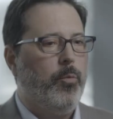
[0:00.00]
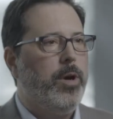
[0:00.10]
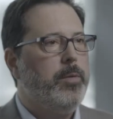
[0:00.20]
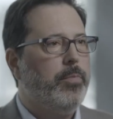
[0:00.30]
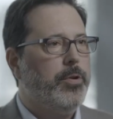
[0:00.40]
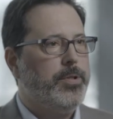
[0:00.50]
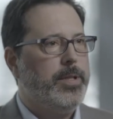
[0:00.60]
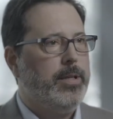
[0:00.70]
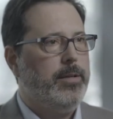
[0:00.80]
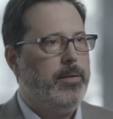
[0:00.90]

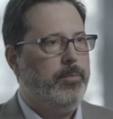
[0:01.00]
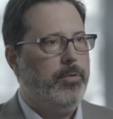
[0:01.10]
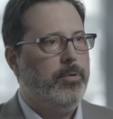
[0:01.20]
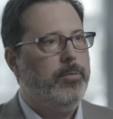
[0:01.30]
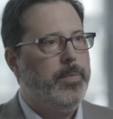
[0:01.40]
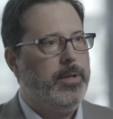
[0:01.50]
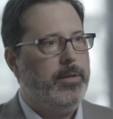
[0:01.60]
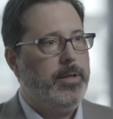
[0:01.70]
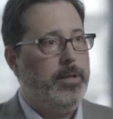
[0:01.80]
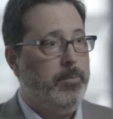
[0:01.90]
1%
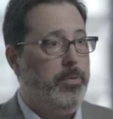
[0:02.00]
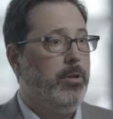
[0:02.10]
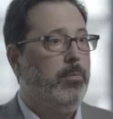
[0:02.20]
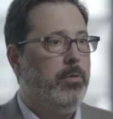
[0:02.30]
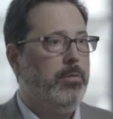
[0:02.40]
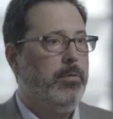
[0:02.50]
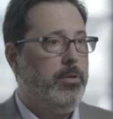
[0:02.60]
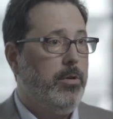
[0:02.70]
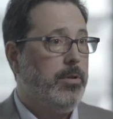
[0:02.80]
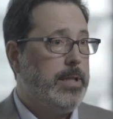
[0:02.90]
improvement in their billable
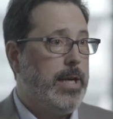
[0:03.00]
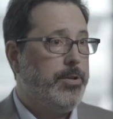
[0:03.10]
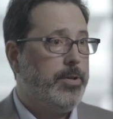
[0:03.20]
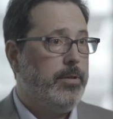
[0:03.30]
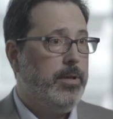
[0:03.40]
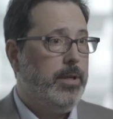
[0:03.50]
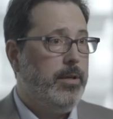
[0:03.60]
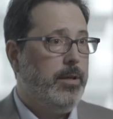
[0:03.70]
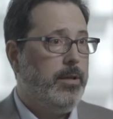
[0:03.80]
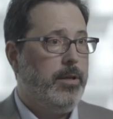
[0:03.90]

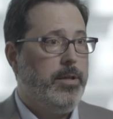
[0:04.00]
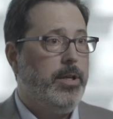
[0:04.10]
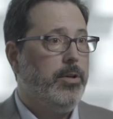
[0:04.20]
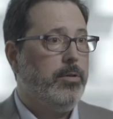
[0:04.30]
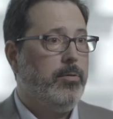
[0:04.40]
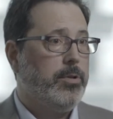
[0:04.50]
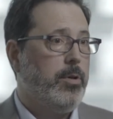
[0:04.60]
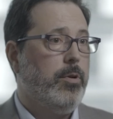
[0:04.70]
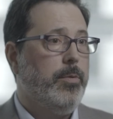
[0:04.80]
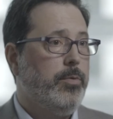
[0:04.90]
utilization could yield
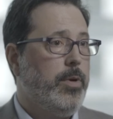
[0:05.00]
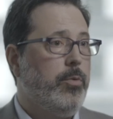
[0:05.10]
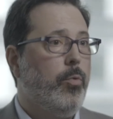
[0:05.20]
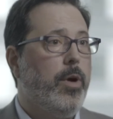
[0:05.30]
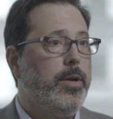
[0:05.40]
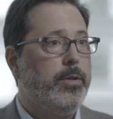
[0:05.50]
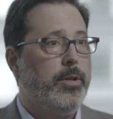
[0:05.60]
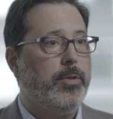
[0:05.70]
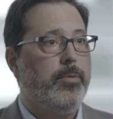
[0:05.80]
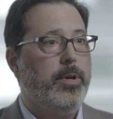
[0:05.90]
somewhere between 1 to
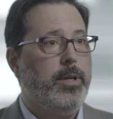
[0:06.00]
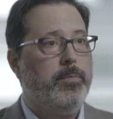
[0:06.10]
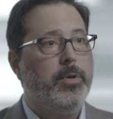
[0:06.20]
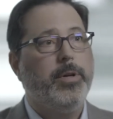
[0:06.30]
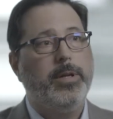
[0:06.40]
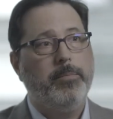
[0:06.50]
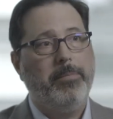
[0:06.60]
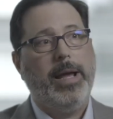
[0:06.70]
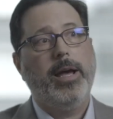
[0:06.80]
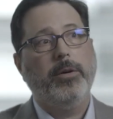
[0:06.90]
3 million
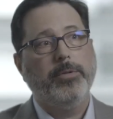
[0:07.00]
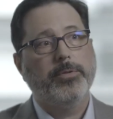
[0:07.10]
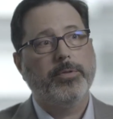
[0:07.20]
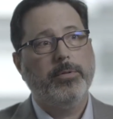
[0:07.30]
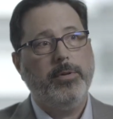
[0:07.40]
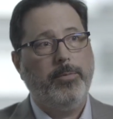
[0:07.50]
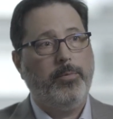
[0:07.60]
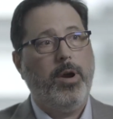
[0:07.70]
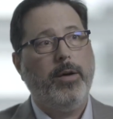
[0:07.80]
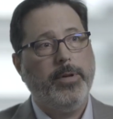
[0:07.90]
pounds of
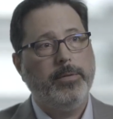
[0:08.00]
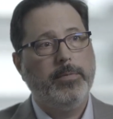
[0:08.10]
profit.